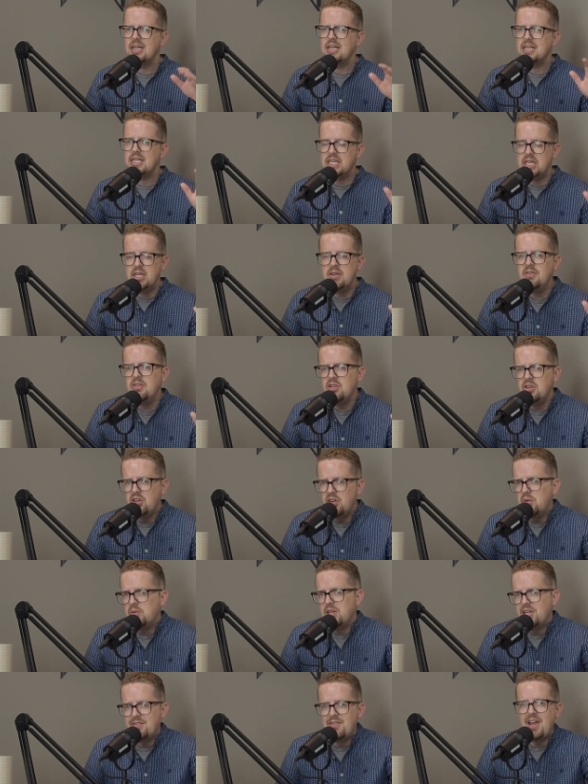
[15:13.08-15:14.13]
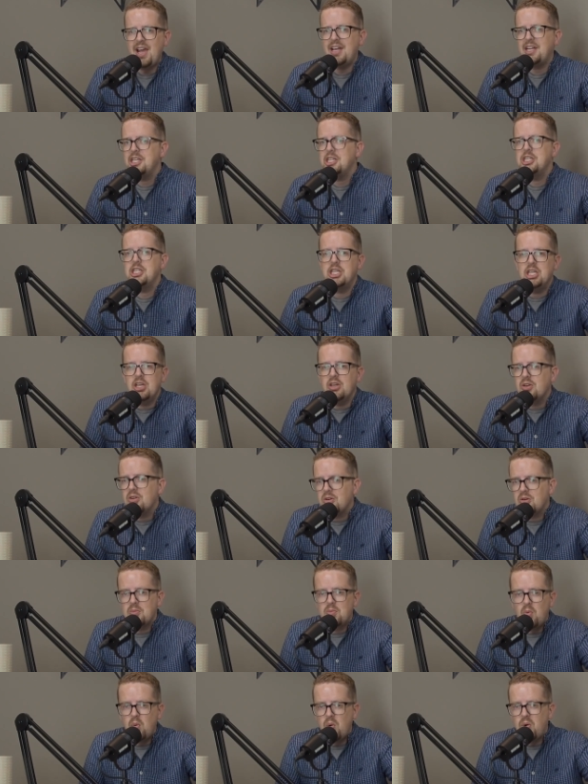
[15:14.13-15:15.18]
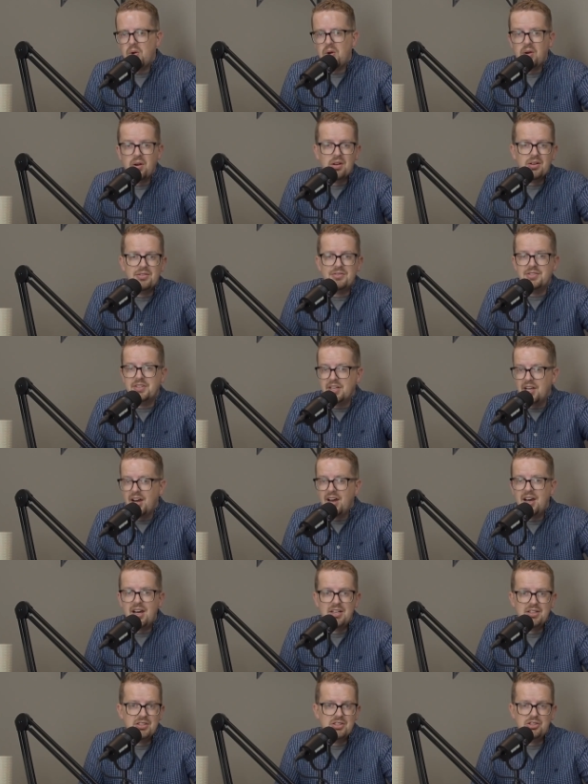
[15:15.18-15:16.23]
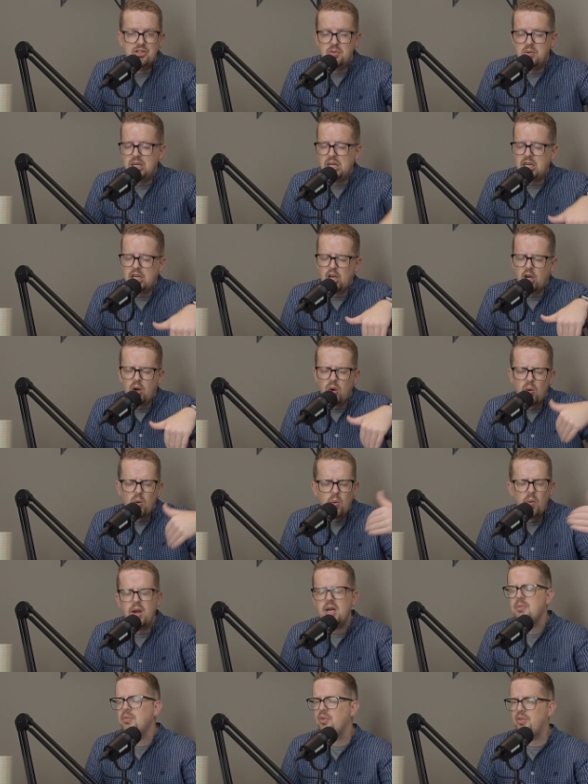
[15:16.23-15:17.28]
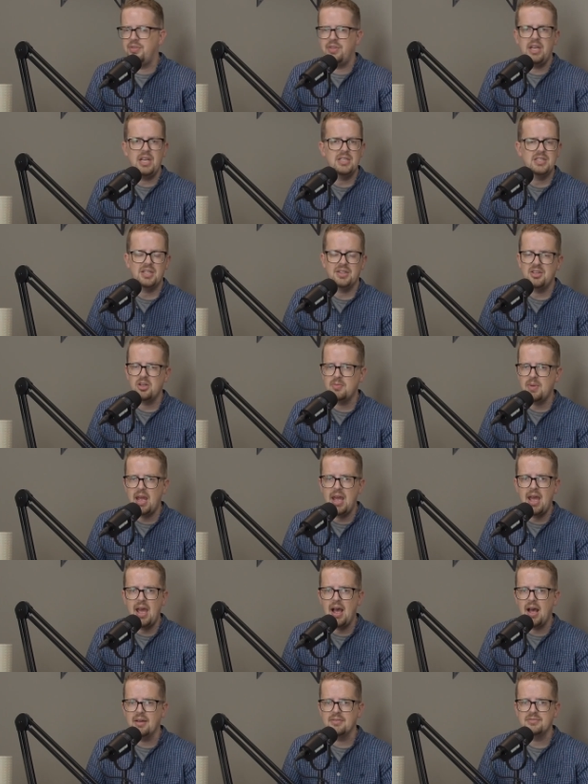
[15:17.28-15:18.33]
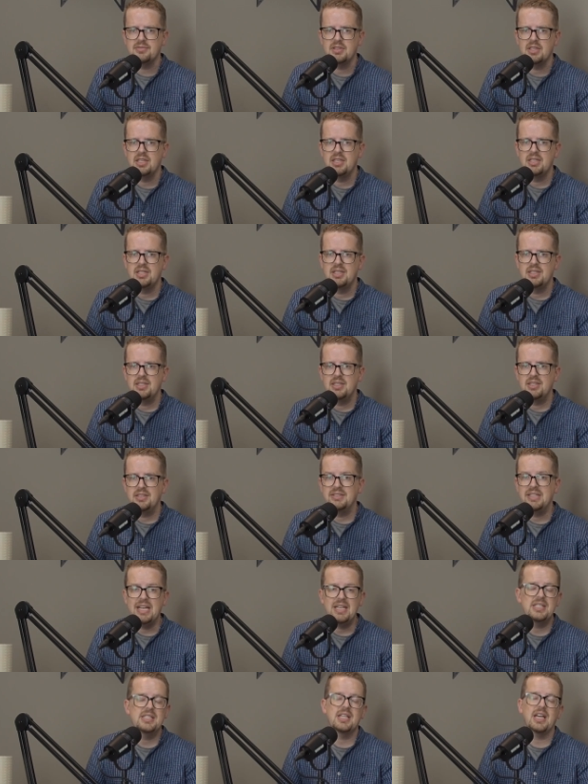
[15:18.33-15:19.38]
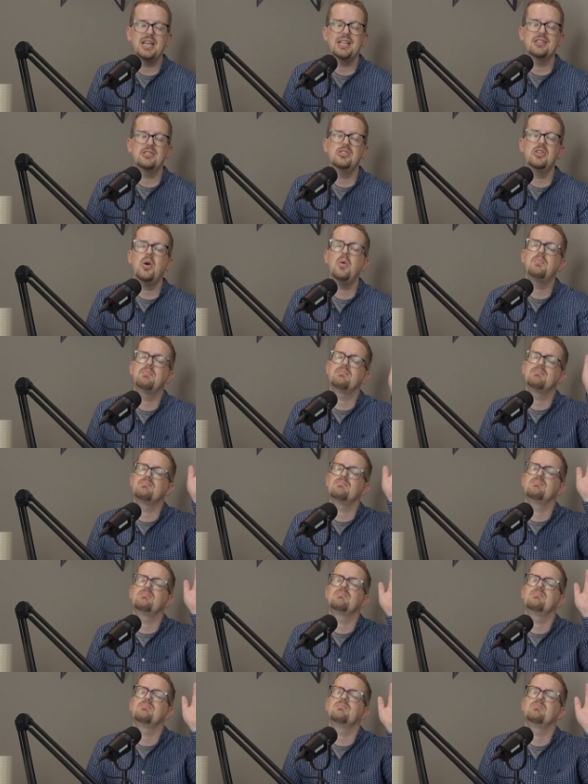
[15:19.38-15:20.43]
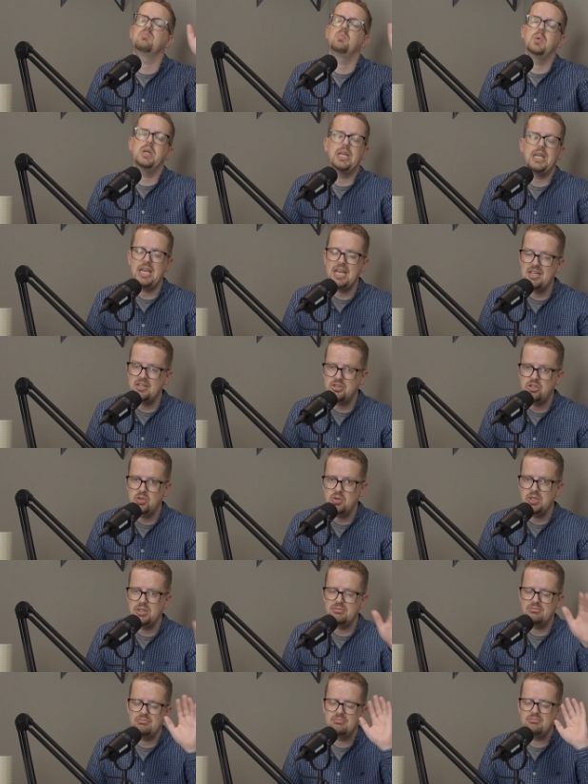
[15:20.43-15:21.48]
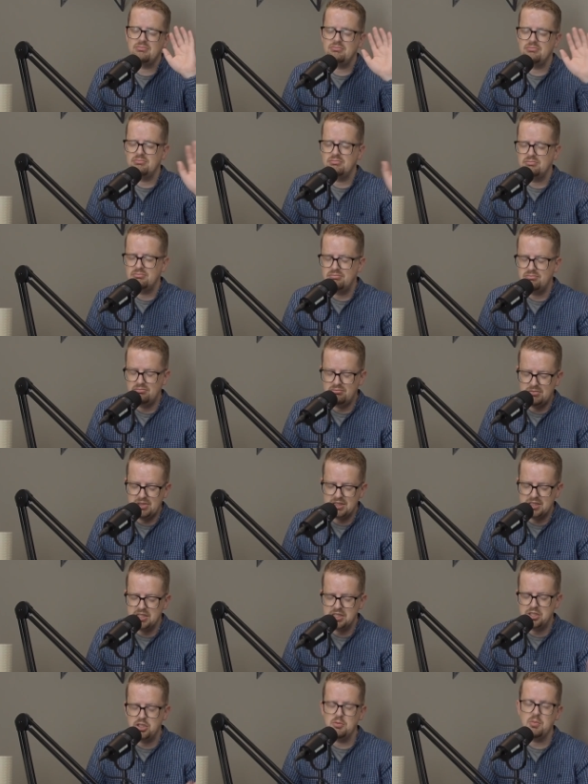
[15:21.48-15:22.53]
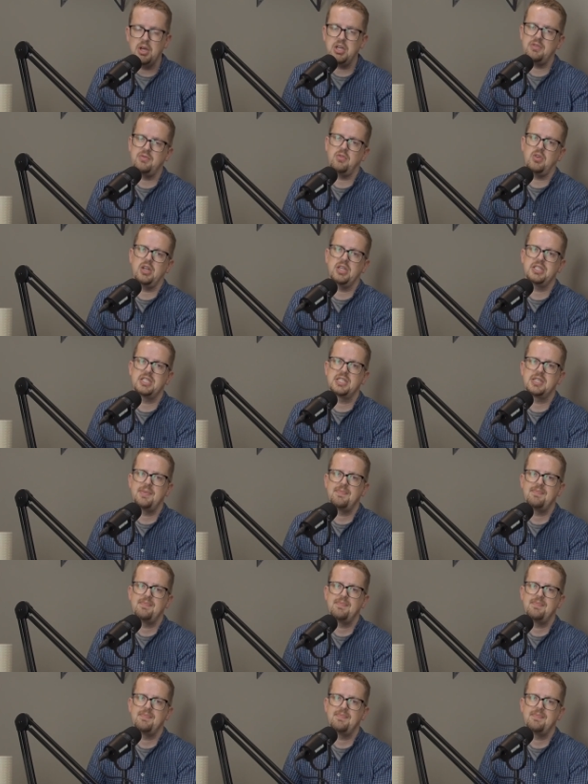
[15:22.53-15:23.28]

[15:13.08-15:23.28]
Even though they've had a year or more of God doing incredible things on their behalf, they decide, nope, we can't do it. This is too much for us.